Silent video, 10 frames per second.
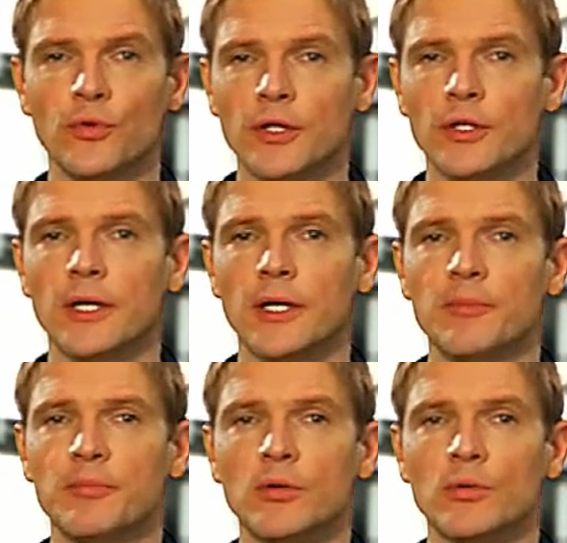I
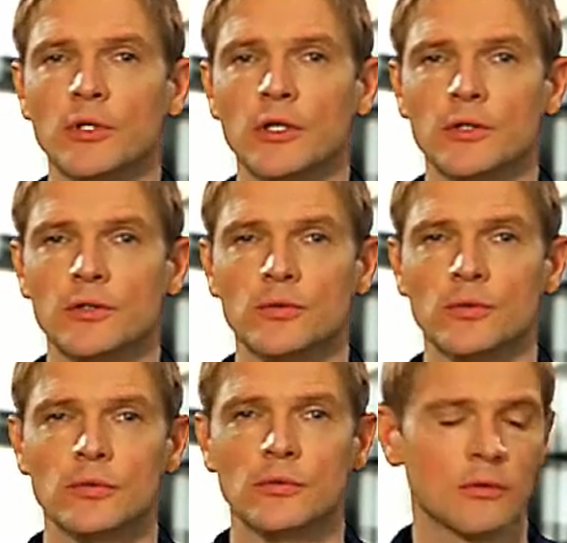add the Ip
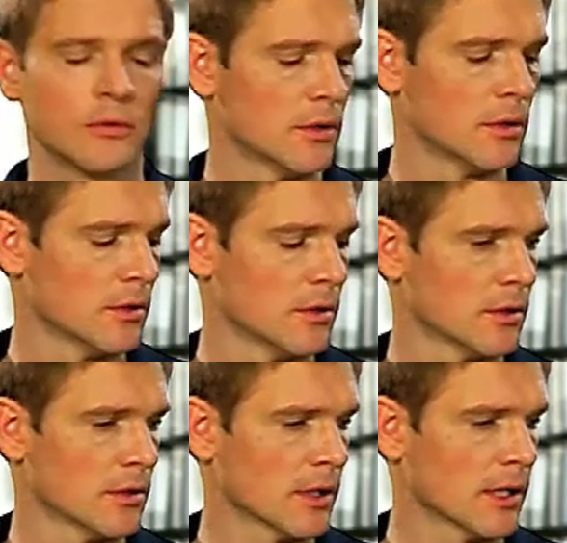Rueter in the
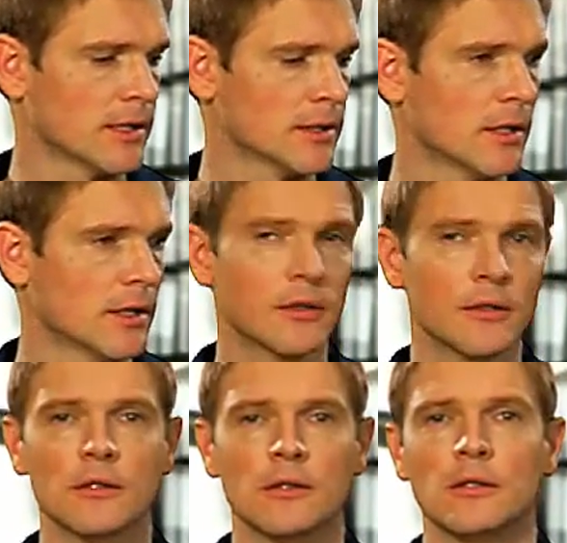WaveNet Manager.